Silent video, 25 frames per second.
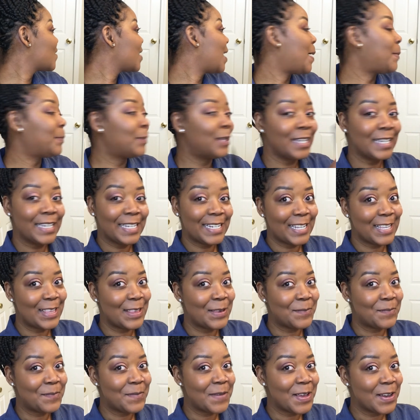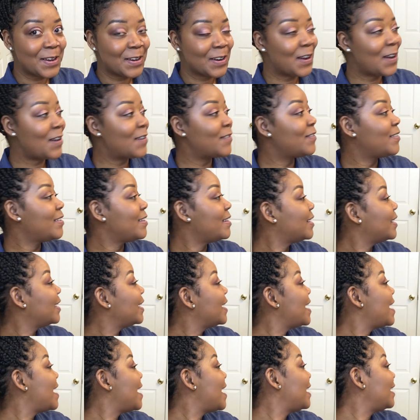I'm looking in the mirror over
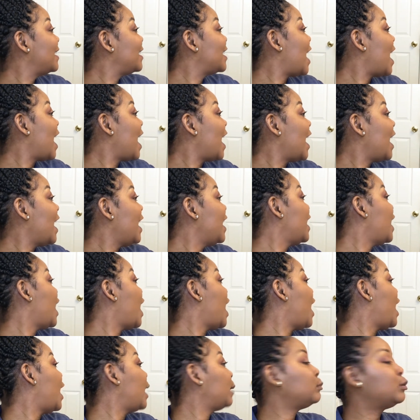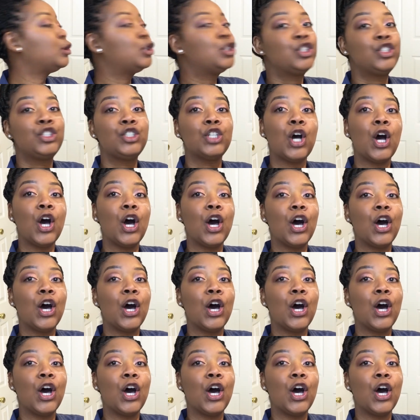here and I am shook.